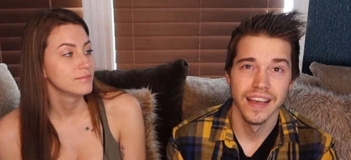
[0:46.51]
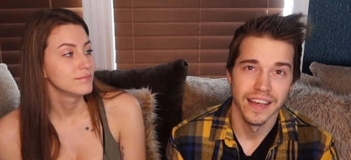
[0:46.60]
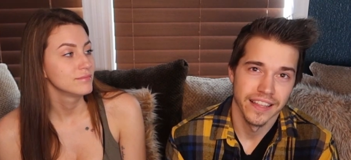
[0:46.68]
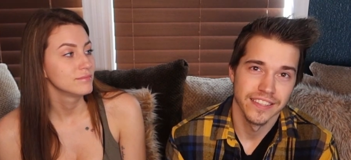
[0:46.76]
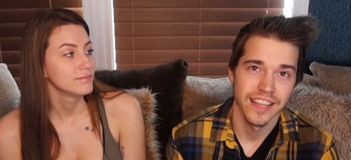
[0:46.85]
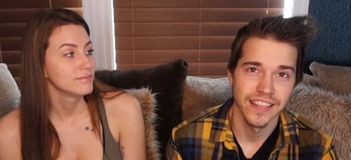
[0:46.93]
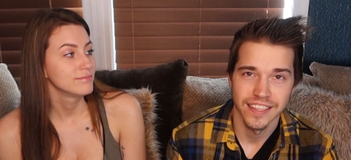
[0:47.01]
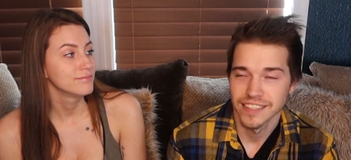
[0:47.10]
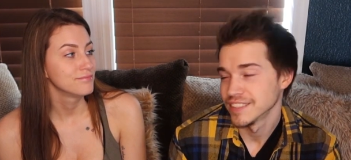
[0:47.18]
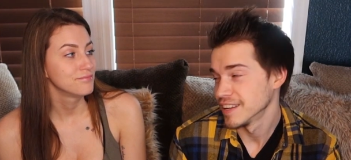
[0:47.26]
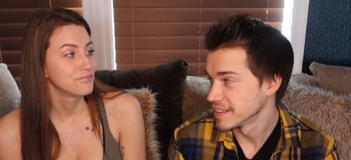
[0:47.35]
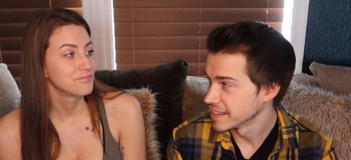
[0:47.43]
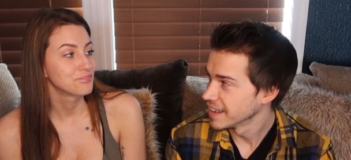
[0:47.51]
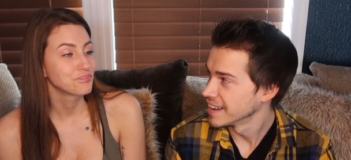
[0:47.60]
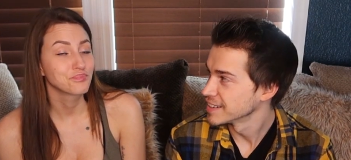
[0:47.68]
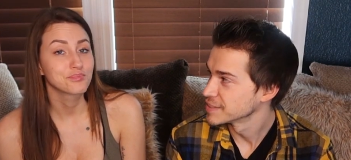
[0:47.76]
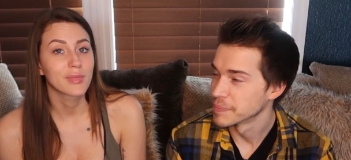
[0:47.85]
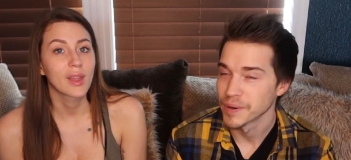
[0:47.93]
Speaker 1: That's, uh, yeah,
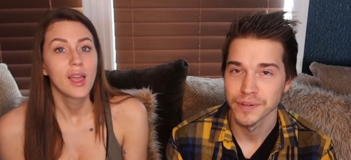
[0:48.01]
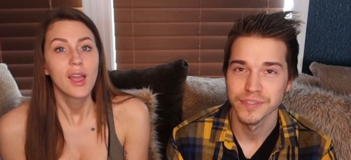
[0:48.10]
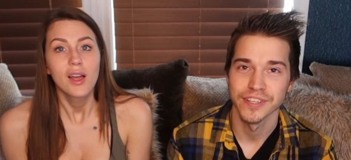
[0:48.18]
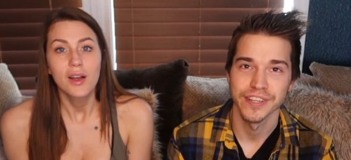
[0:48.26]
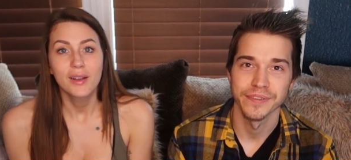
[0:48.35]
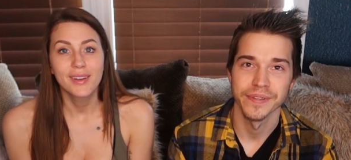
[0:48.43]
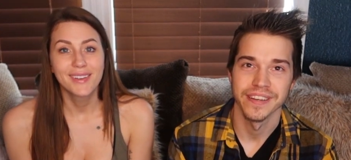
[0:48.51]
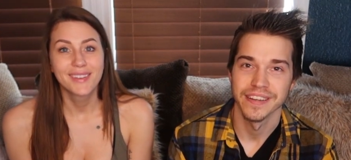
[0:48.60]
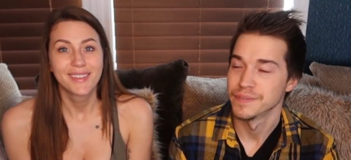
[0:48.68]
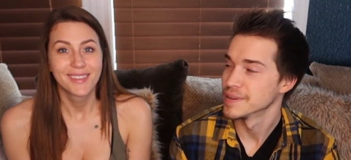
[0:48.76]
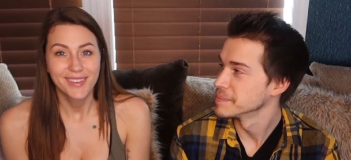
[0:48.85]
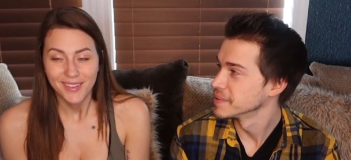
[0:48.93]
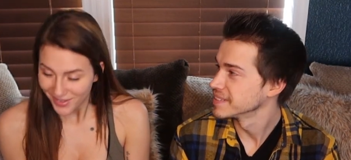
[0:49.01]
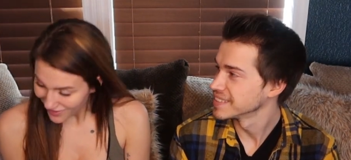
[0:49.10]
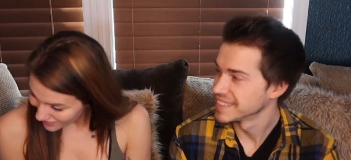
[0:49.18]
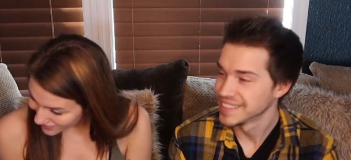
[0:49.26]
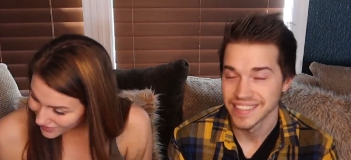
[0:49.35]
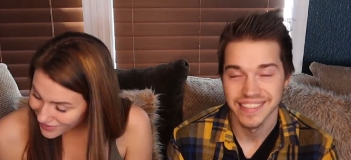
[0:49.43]
I suppose. they can do that anyway, but.
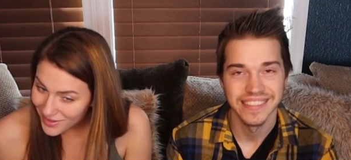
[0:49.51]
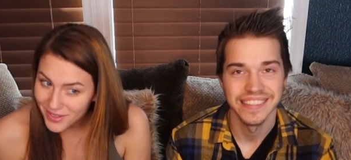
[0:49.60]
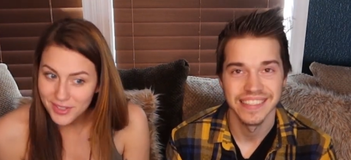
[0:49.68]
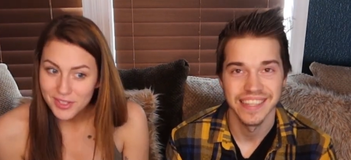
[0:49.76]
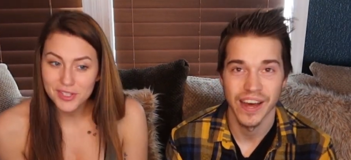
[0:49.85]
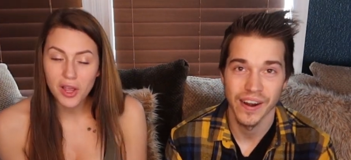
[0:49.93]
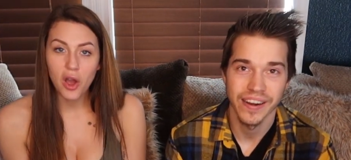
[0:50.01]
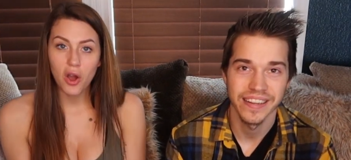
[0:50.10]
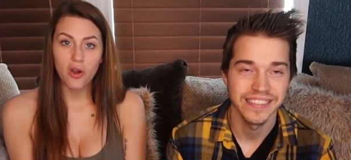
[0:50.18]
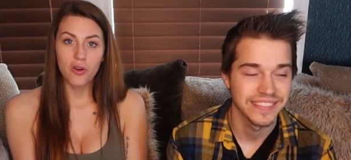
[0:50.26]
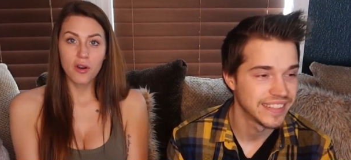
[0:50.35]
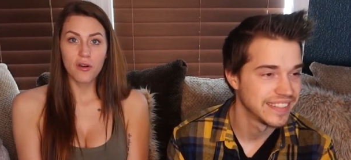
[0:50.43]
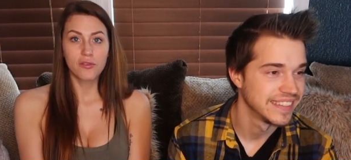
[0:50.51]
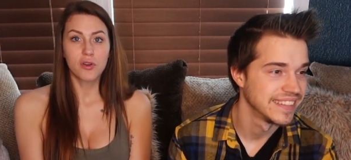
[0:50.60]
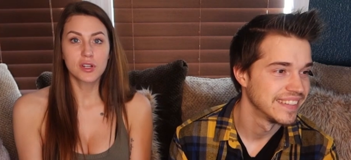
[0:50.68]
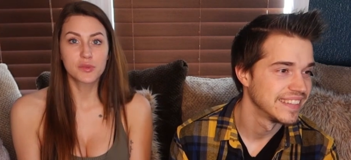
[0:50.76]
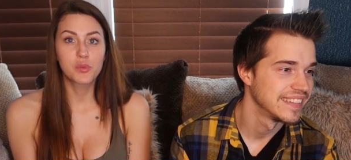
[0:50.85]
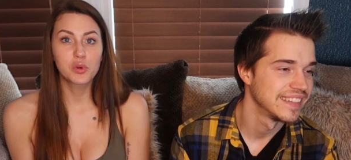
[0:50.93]
So,
Speaker 2: right. of
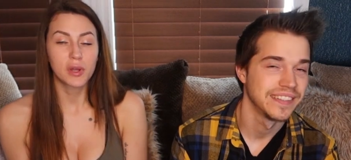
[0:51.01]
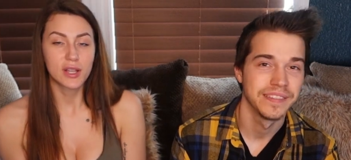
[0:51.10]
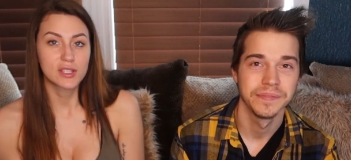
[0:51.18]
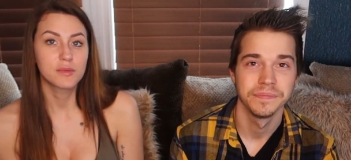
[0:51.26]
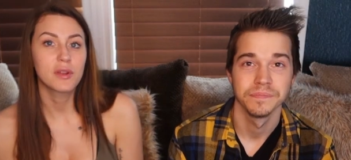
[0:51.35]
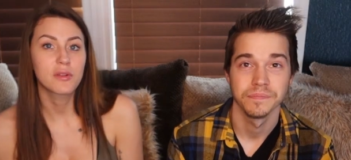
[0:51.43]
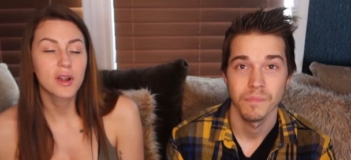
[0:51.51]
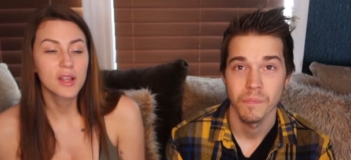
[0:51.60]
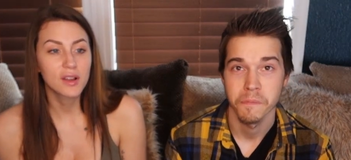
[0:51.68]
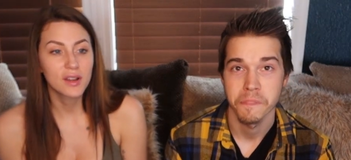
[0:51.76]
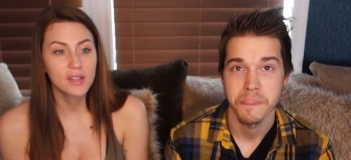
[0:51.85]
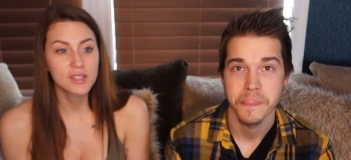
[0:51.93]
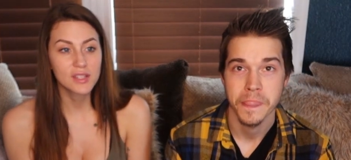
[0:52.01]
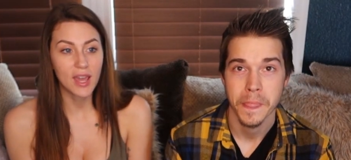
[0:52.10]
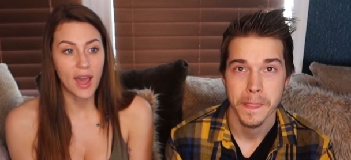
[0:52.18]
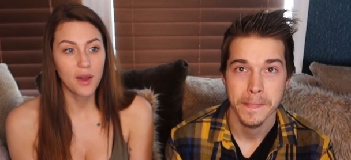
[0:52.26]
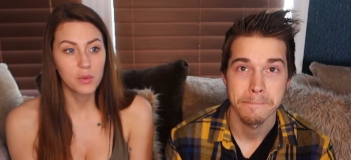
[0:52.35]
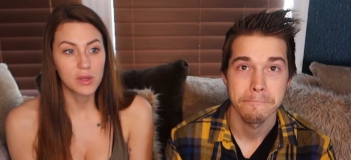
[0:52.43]
course, Boo has to be running on his
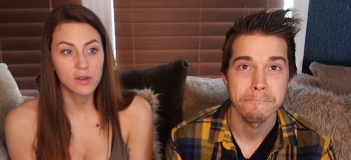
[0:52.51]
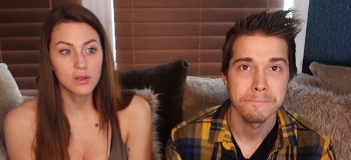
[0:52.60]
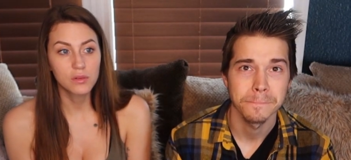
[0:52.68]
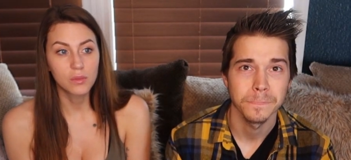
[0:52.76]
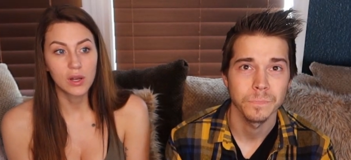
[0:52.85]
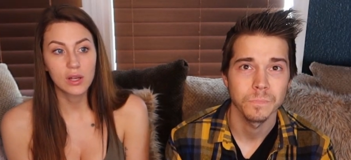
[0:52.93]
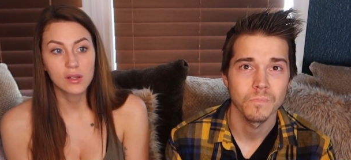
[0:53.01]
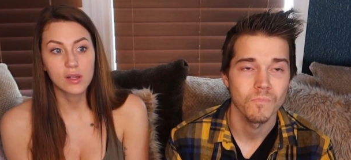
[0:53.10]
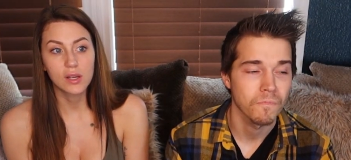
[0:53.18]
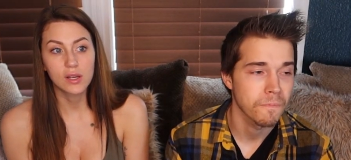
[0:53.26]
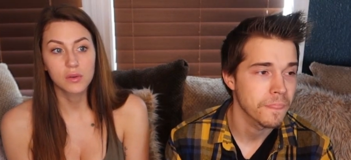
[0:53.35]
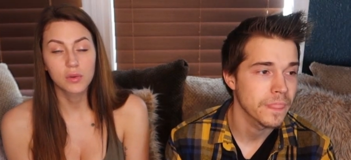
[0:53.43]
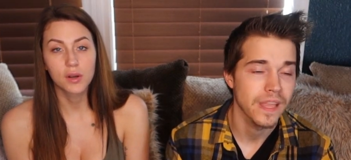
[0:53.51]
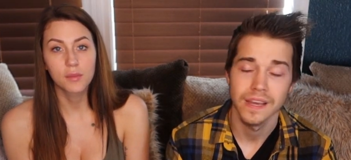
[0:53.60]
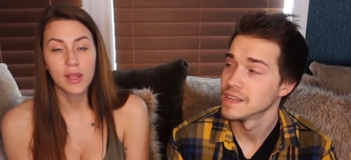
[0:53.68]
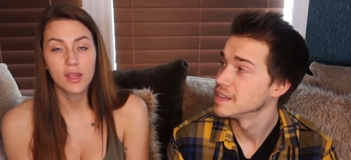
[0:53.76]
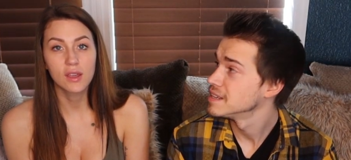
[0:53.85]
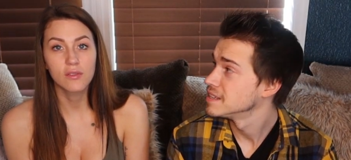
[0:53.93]
cat wheel while uh, we're
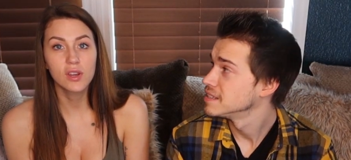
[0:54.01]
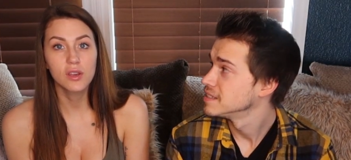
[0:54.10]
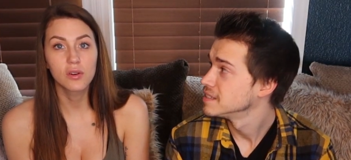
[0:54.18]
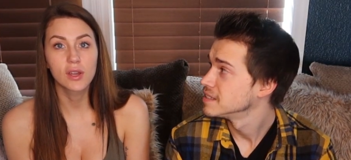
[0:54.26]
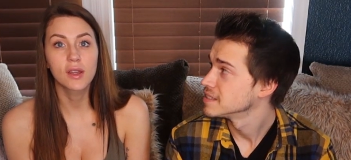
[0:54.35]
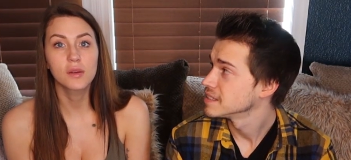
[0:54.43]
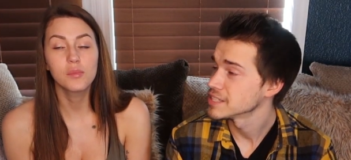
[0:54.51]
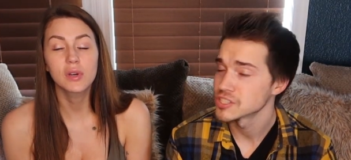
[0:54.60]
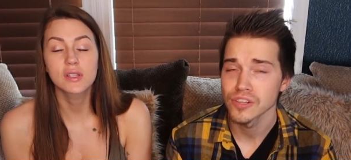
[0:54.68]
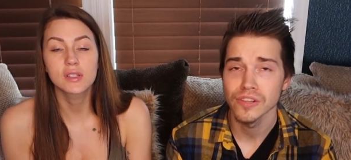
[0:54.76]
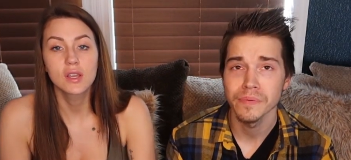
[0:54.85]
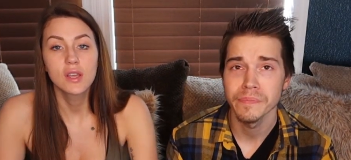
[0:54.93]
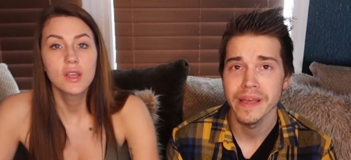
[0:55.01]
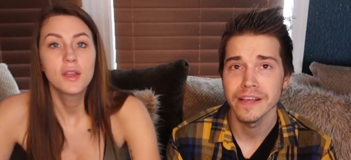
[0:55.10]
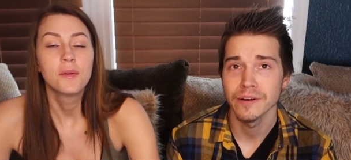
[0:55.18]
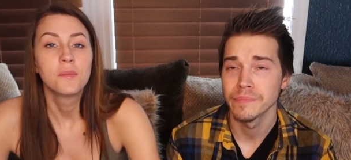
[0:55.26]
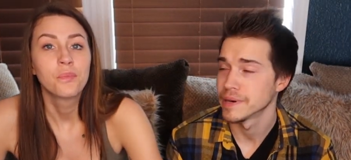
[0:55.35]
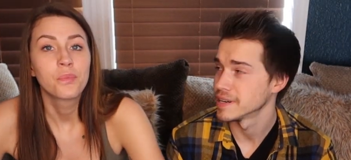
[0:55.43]
making a video again. It's our little
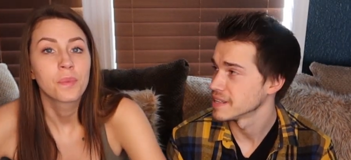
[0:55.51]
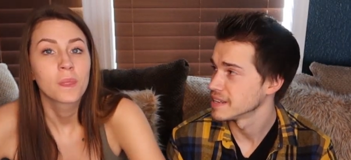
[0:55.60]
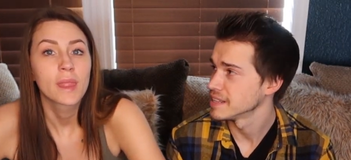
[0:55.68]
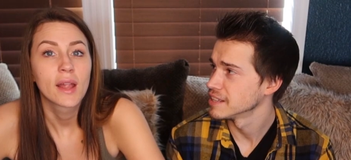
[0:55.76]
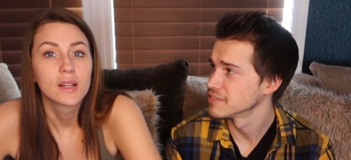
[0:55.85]
Speaker 1: Bengal buddy, and he